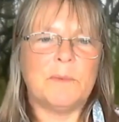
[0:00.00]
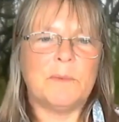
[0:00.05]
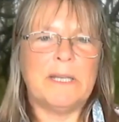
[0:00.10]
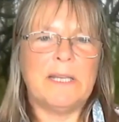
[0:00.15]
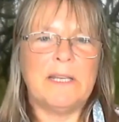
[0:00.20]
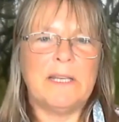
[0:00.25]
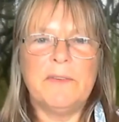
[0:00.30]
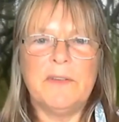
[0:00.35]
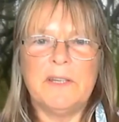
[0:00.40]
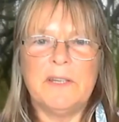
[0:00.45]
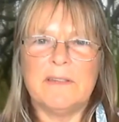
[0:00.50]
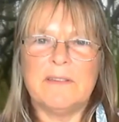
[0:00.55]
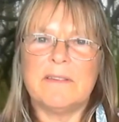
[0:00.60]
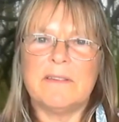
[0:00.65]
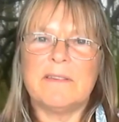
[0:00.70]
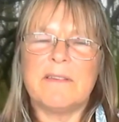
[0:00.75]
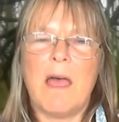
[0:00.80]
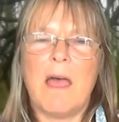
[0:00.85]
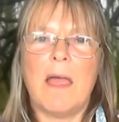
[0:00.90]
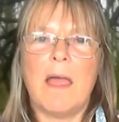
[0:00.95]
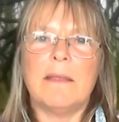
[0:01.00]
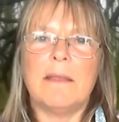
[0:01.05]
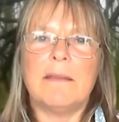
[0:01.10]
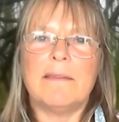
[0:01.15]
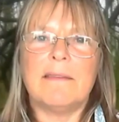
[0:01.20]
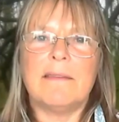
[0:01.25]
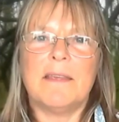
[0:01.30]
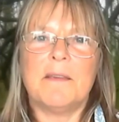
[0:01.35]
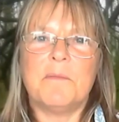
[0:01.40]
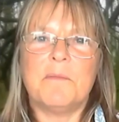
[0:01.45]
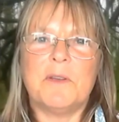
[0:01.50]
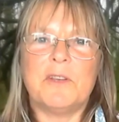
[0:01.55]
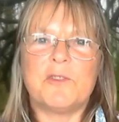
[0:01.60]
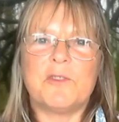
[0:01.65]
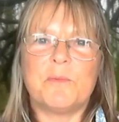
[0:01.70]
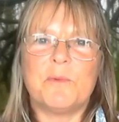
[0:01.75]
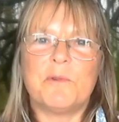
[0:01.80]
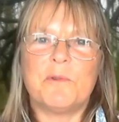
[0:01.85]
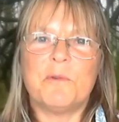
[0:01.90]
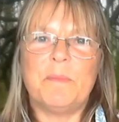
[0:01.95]
we live in a society in which
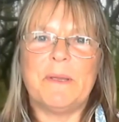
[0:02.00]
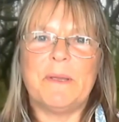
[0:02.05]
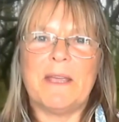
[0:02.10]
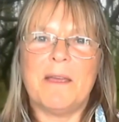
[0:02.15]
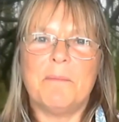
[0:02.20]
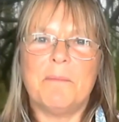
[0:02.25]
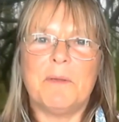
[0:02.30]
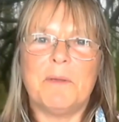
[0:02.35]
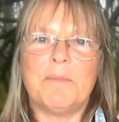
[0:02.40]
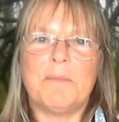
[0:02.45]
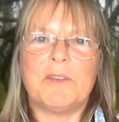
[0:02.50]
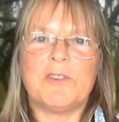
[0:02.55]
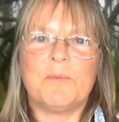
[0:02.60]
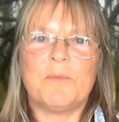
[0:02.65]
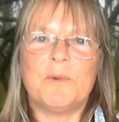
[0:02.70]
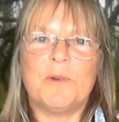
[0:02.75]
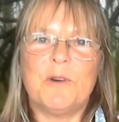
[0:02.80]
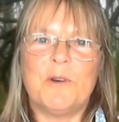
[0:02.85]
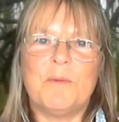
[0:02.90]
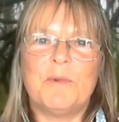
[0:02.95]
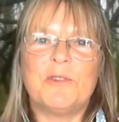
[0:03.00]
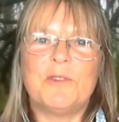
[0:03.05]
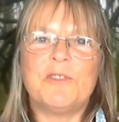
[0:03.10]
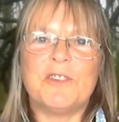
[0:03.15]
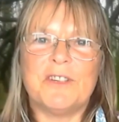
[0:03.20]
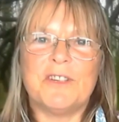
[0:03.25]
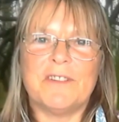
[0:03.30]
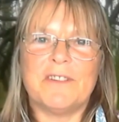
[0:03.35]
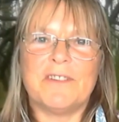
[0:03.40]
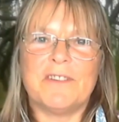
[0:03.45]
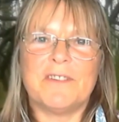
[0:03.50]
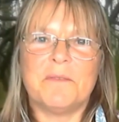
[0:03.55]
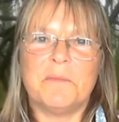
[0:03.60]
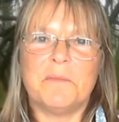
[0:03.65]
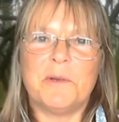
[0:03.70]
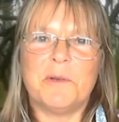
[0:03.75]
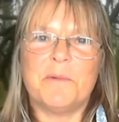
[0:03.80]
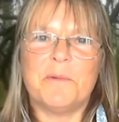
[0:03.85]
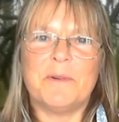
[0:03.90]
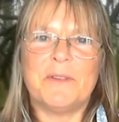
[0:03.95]
we're all becoming much more homogenous and
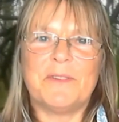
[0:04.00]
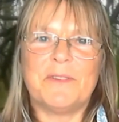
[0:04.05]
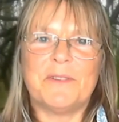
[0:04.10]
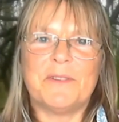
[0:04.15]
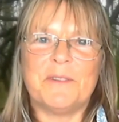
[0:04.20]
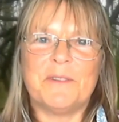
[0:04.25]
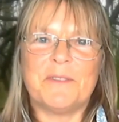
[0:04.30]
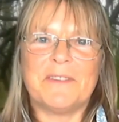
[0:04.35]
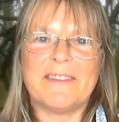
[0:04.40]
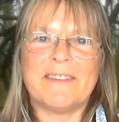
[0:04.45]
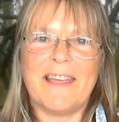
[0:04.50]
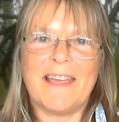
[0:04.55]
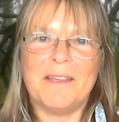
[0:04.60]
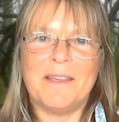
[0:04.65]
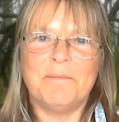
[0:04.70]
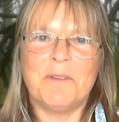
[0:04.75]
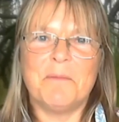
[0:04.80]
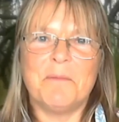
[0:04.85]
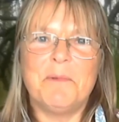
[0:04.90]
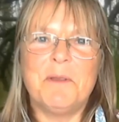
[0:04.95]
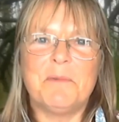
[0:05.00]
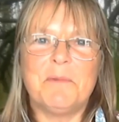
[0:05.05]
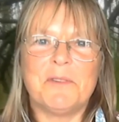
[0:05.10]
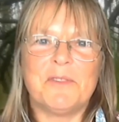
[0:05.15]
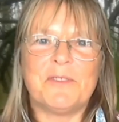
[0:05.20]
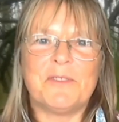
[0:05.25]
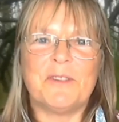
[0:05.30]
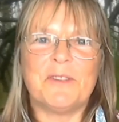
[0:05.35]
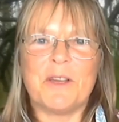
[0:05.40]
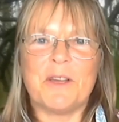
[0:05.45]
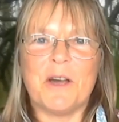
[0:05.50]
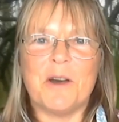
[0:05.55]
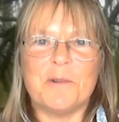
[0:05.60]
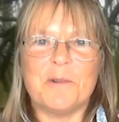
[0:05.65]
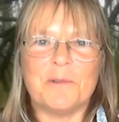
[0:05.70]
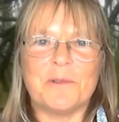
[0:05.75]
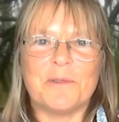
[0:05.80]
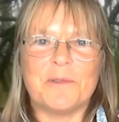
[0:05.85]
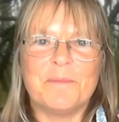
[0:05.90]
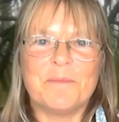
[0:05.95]
we all want to look the same. Nobody wants to look
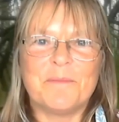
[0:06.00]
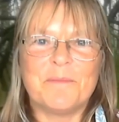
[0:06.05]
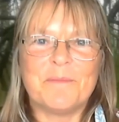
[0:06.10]
old.